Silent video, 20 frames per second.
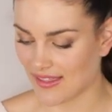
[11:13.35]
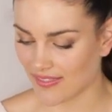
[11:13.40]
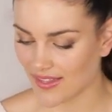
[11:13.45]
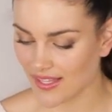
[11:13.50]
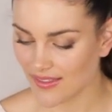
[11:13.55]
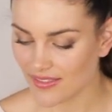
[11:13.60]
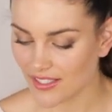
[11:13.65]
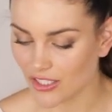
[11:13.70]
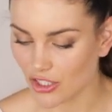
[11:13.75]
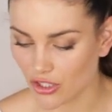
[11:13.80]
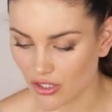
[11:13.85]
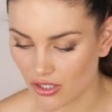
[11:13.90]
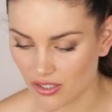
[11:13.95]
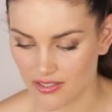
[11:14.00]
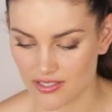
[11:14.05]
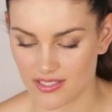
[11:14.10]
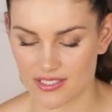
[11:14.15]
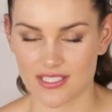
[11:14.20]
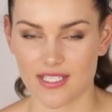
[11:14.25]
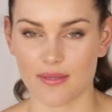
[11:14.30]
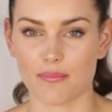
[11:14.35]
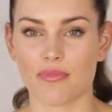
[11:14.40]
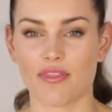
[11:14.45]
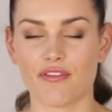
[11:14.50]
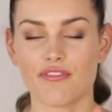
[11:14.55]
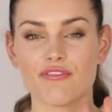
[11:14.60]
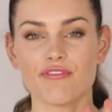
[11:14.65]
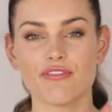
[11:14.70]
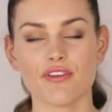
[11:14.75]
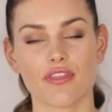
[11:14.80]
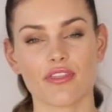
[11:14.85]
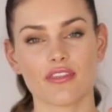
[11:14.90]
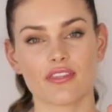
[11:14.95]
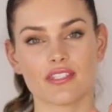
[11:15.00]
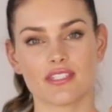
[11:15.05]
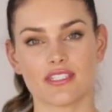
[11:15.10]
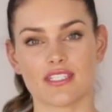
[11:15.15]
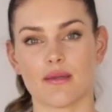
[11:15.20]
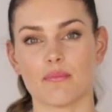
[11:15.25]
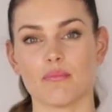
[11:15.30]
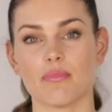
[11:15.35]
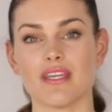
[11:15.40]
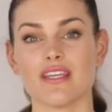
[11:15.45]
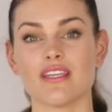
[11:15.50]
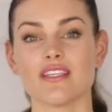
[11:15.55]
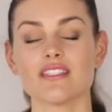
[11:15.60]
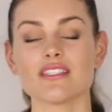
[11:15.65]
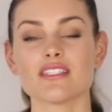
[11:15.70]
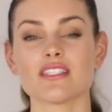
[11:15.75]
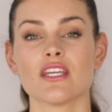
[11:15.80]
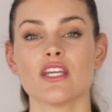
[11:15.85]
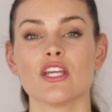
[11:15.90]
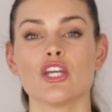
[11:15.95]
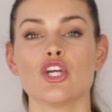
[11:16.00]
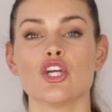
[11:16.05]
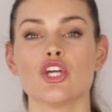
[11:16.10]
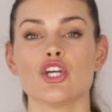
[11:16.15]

And then the last step, the fifth step, is